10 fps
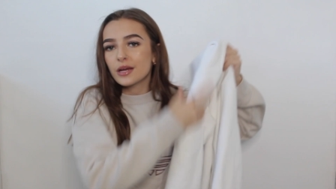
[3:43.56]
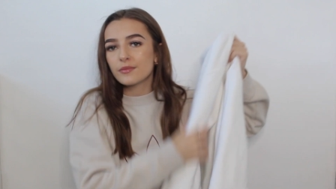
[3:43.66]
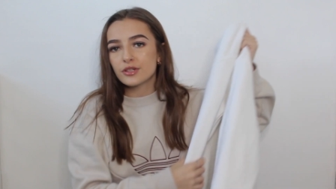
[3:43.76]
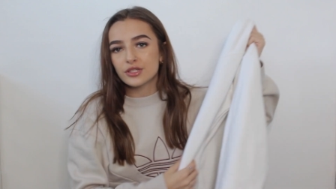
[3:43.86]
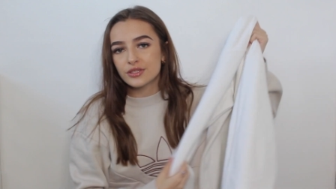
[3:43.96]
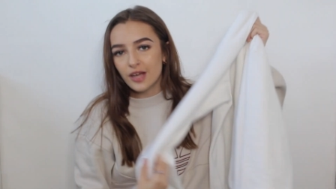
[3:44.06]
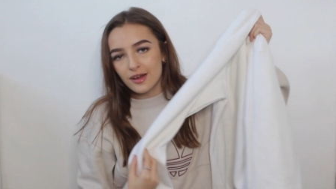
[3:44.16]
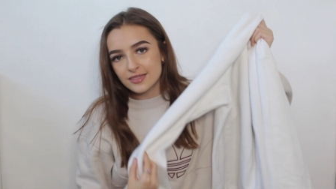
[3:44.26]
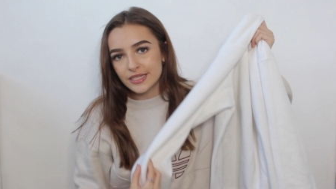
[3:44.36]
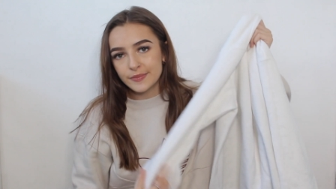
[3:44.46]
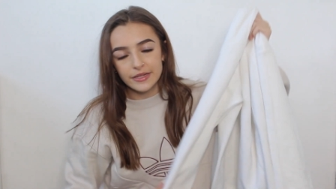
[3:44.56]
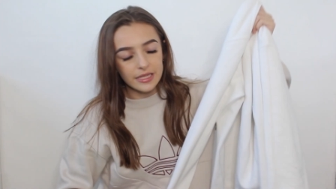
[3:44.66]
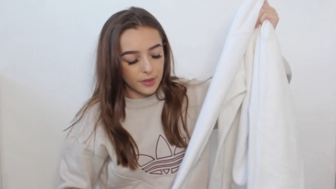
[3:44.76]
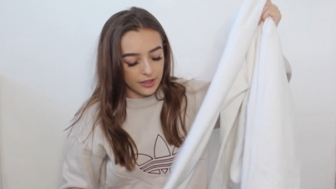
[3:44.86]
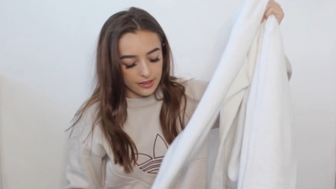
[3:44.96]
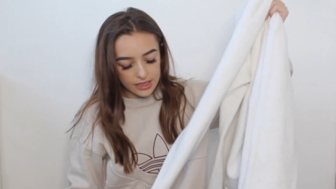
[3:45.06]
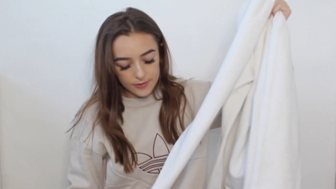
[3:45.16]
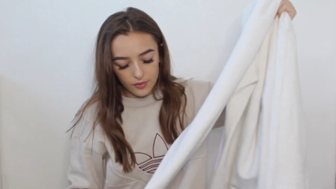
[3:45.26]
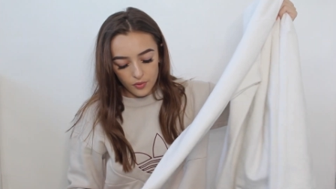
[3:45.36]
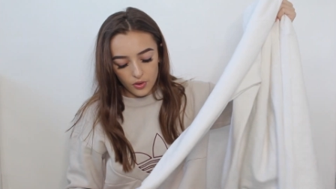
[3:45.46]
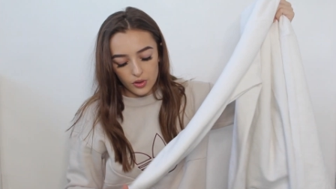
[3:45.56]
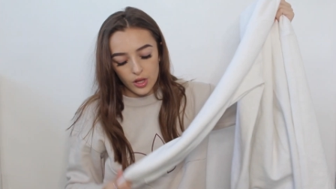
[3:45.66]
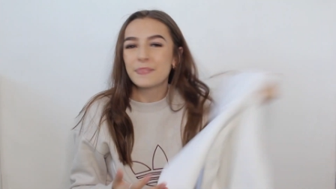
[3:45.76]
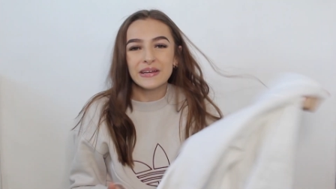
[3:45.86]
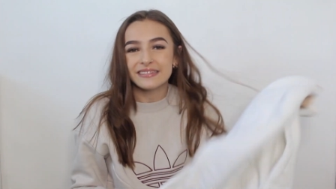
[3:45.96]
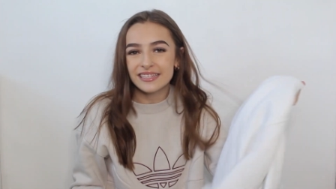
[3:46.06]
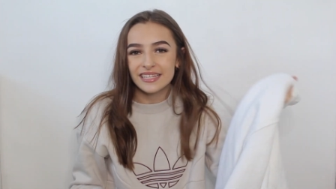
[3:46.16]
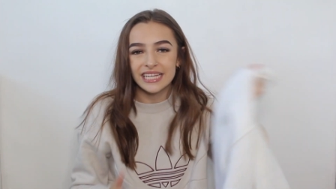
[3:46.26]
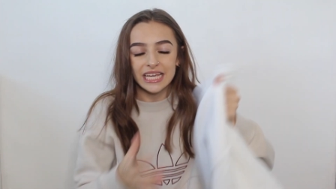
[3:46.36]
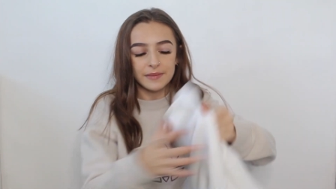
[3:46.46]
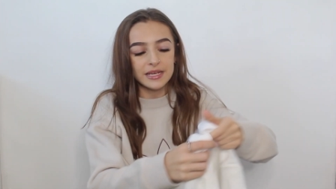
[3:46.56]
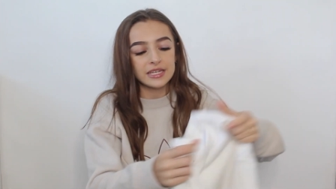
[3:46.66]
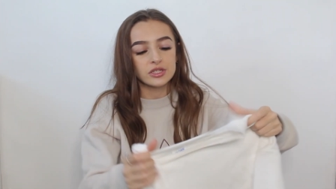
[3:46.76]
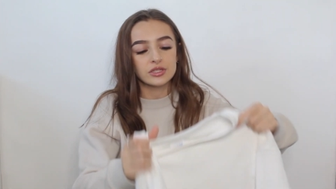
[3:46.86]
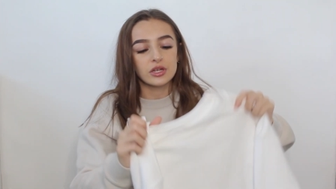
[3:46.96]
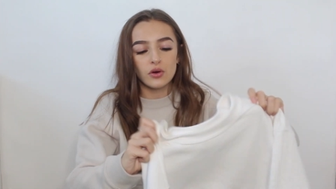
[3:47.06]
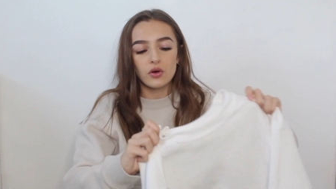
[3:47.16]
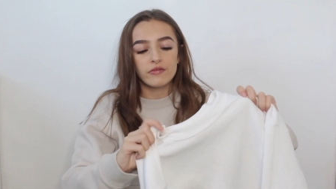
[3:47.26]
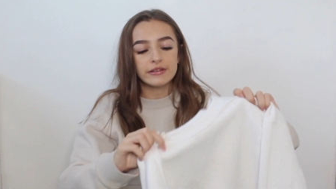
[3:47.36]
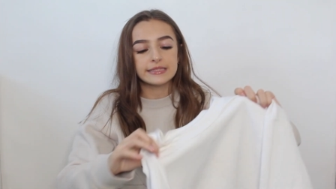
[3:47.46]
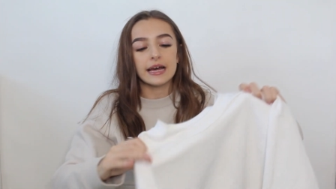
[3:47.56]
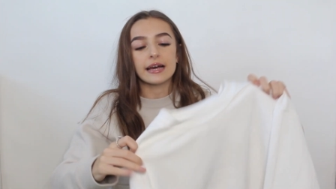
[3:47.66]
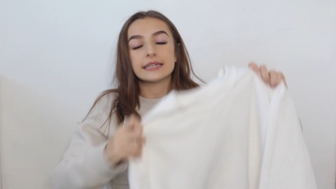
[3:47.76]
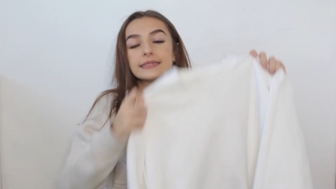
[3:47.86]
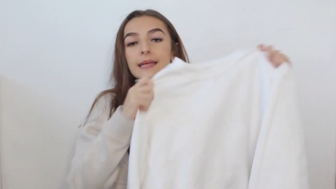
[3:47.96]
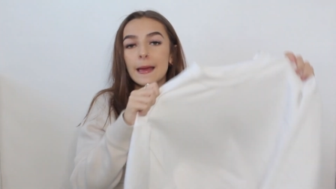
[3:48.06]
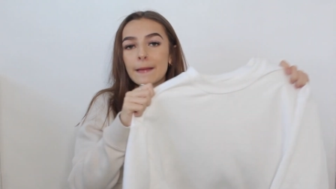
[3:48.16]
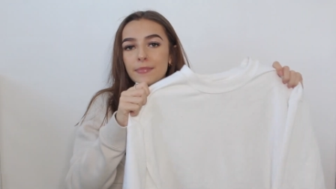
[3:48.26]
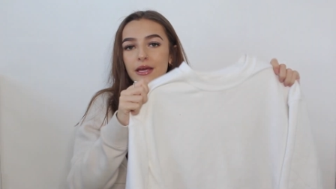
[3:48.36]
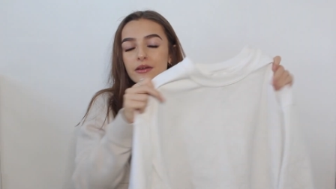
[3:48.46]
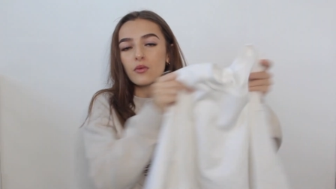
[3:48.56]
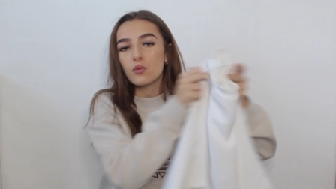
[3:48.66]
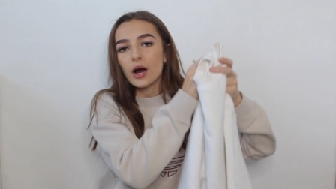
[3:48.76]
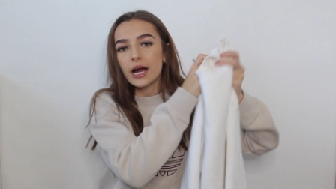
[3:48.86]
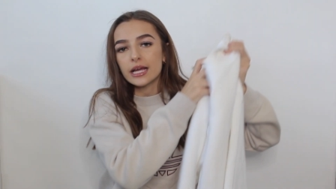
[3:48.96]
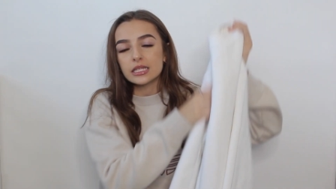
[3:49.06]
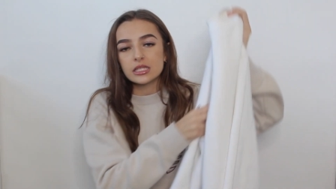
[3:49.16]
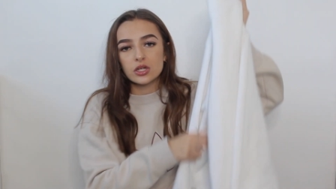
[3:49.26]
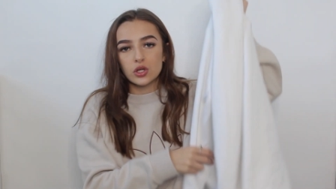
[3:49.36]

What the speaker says: Pretty much can't see it because it's blending into my wall, but it's in the name. It's just an oversized big white